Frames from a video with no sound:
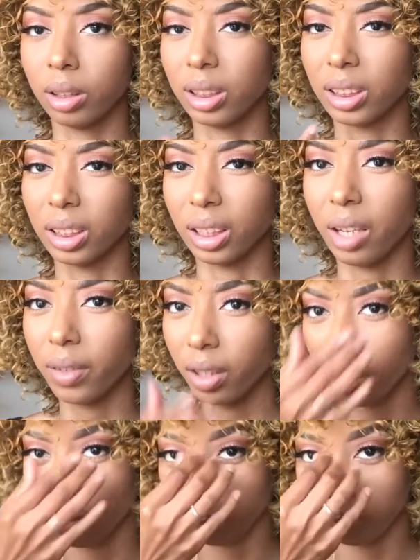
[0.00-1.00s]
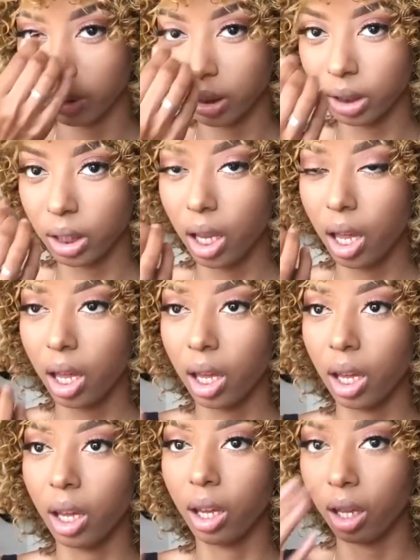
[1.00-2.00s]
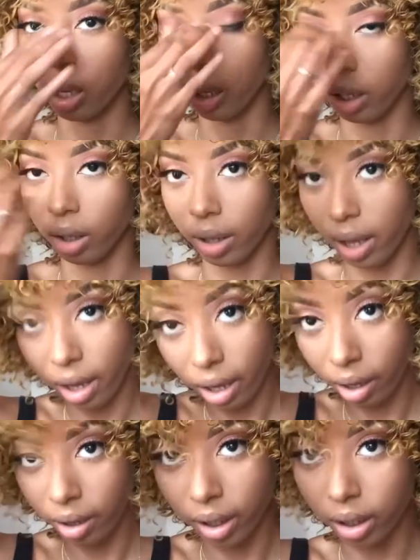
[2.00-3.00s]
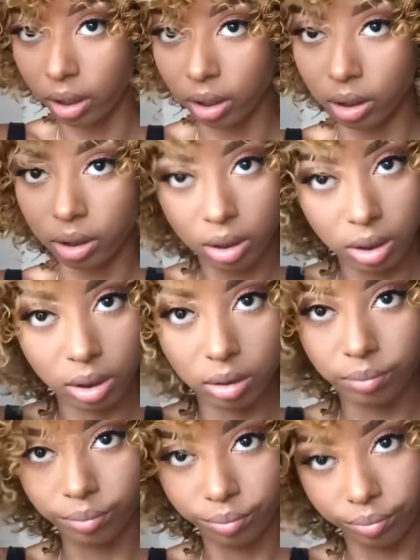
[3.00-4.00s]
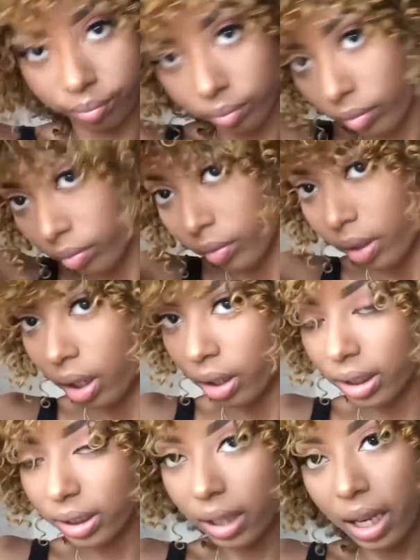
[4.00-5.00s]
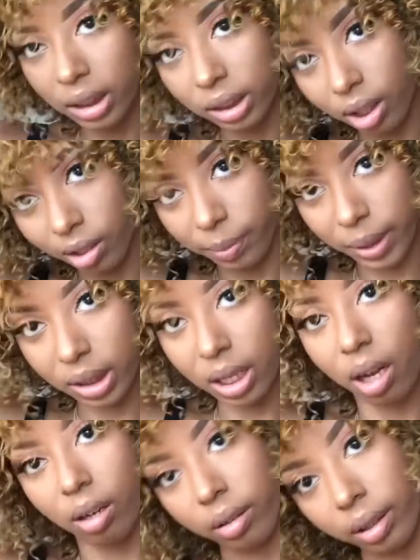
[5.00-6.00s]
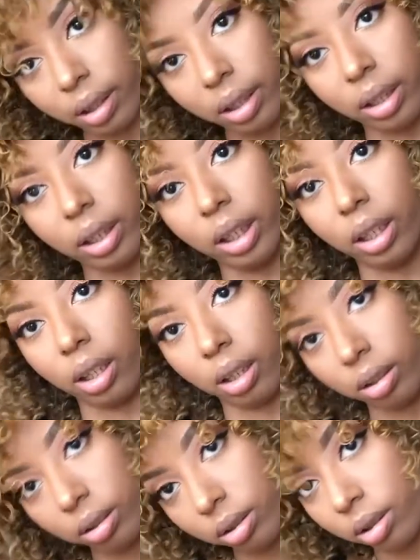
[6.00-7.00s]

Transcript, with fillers: This doesn't have any combs. And the hair is, it's not soft, but it's not hard either.